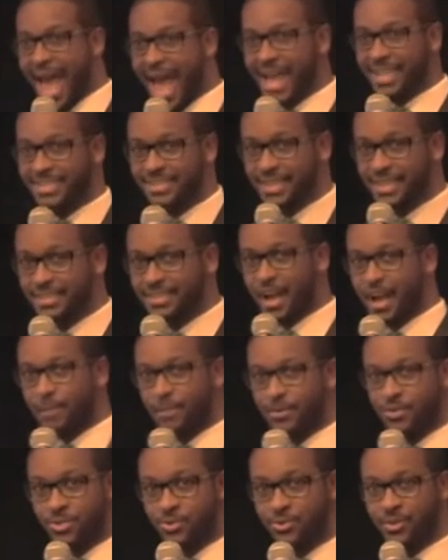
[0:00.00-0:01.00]
access
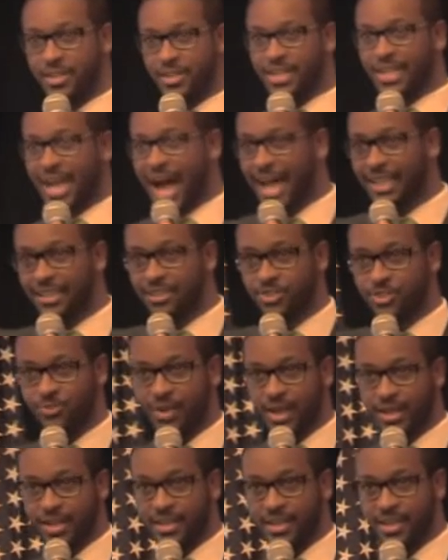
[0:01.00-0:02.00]
opportunity, college
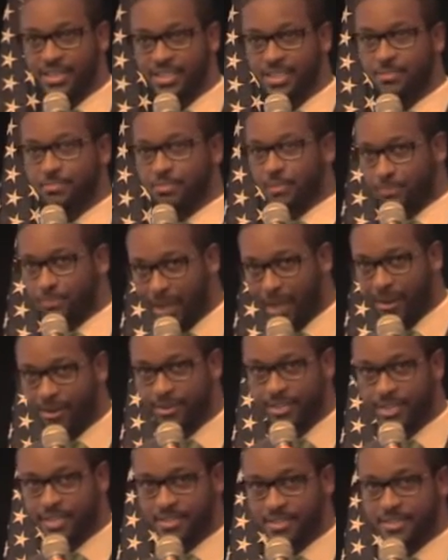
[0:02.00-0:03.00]
readiness,
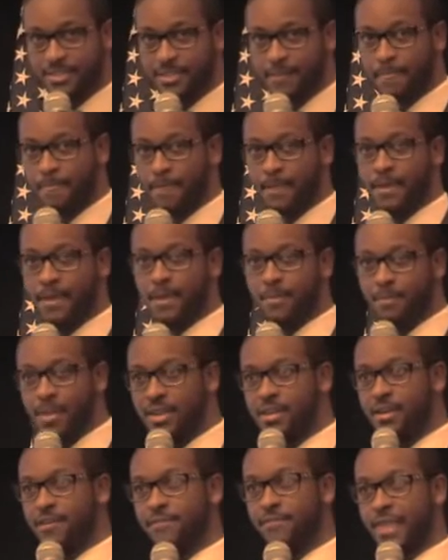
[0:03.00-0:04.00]
preparedness,
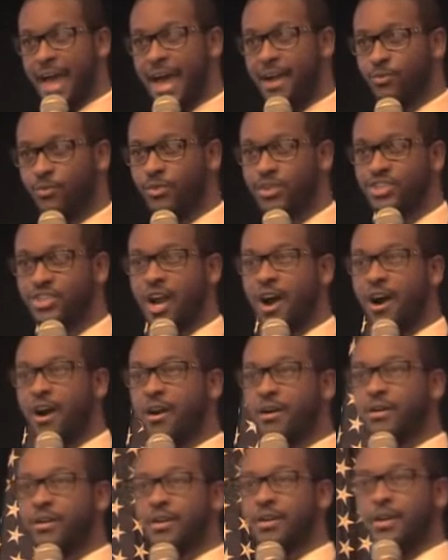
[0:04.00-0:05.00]
many of that which
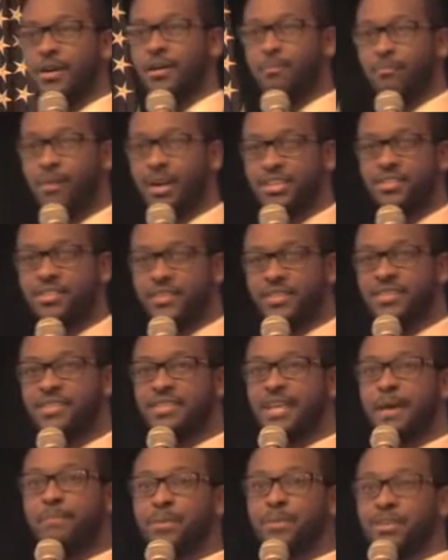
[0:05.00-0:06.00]
are much of the
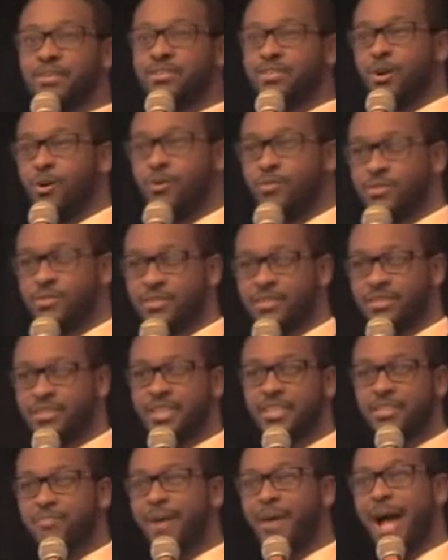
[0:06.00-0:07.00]
stepping stones, the
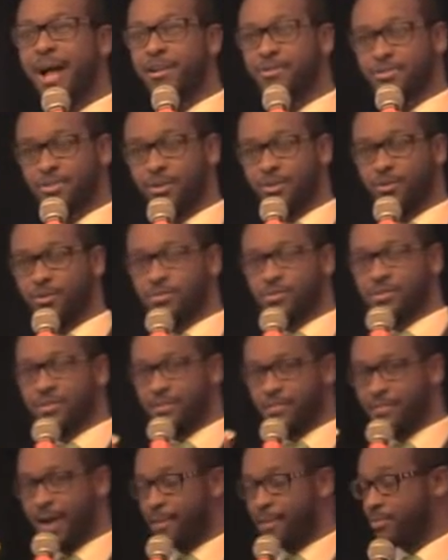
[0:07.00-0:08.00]
6 milestones
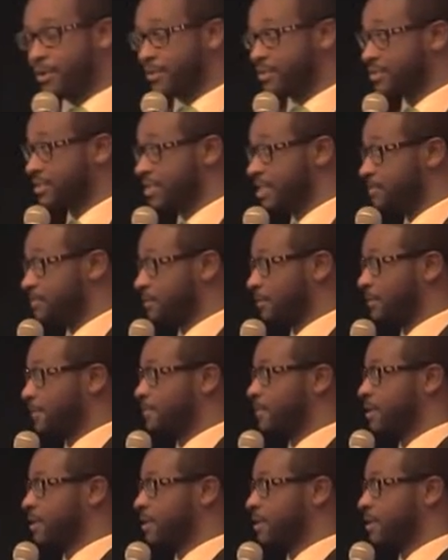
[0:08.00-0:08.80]
in My Brother's Keeper.